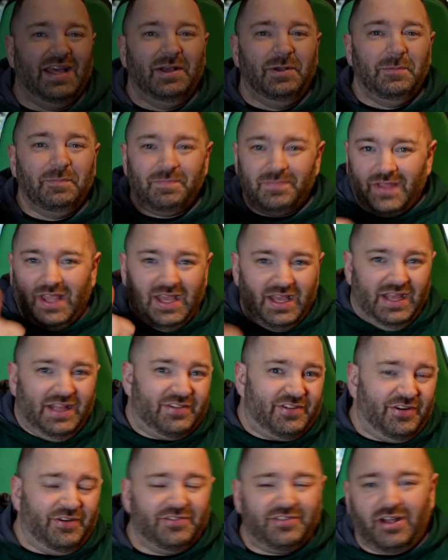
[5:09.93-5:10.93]
it
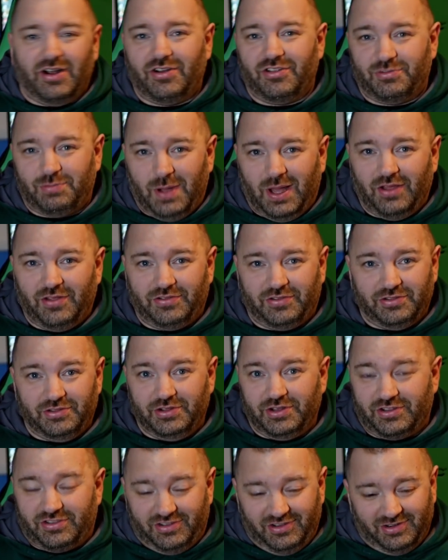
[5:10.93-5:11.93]
turns out as well as it
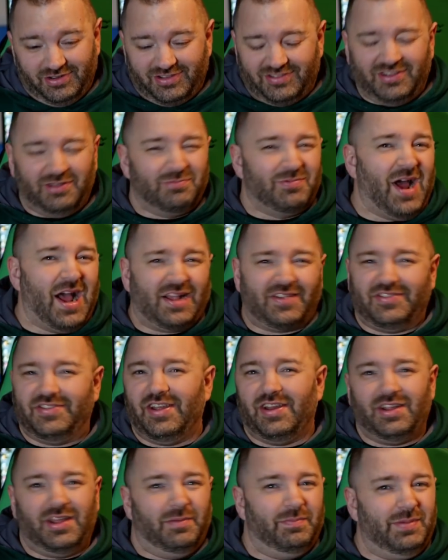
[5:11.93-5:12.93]
looks. You know, you can see
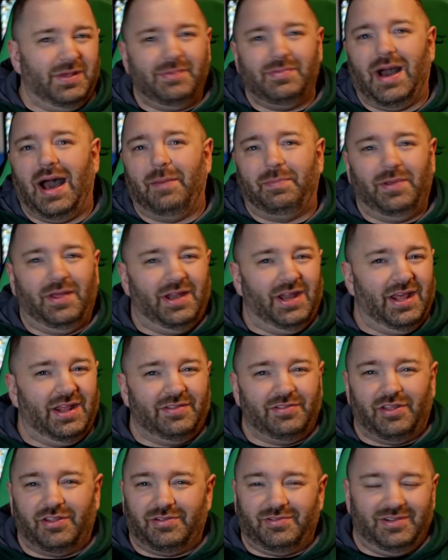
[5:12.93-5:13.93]
Rocksteady and Bebop in it, and
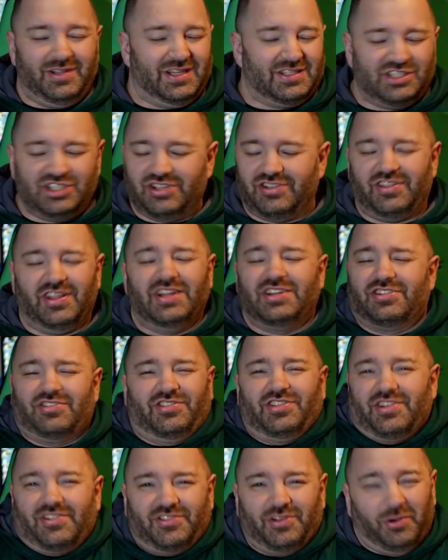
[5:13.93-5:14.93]
it just
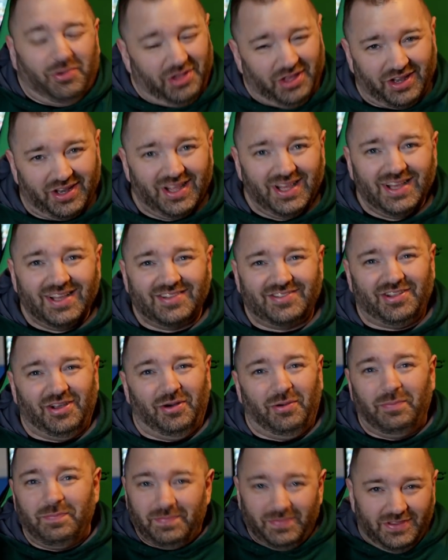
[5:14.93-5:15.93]
looks so good. So
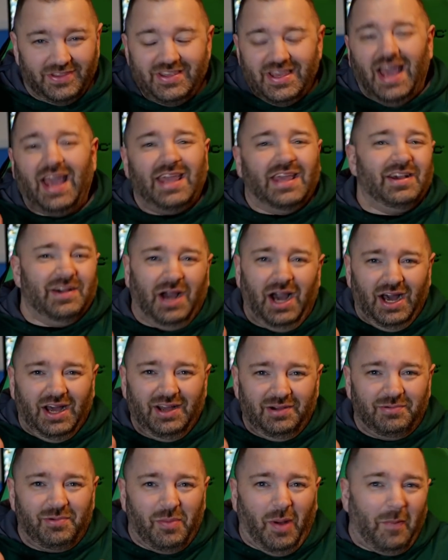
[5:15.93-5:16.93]
yay,
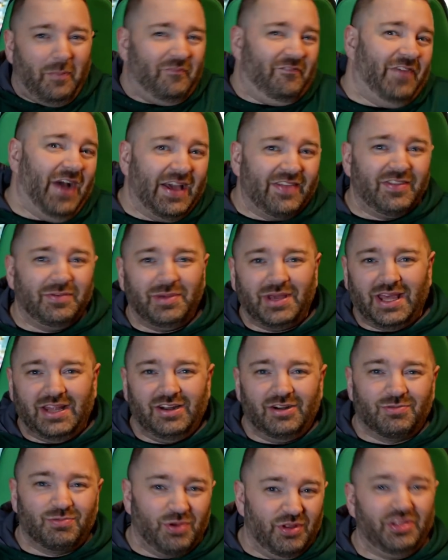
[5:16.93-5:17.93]
we might finally be getting a
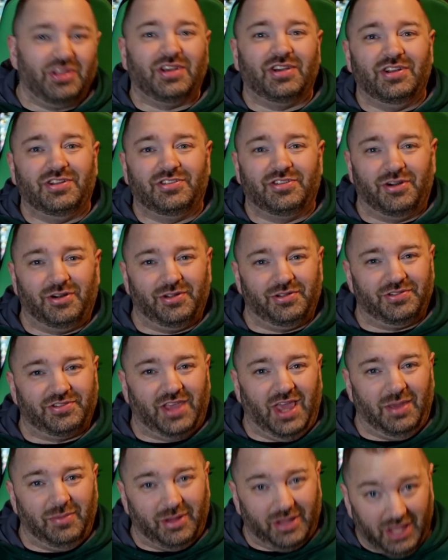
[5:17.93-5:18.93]
really good Turtles
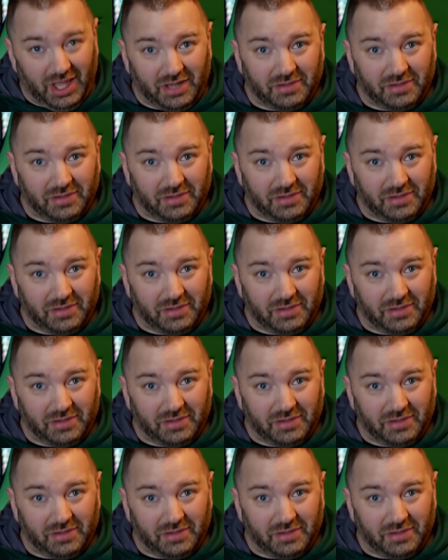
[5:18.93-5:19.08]
game again.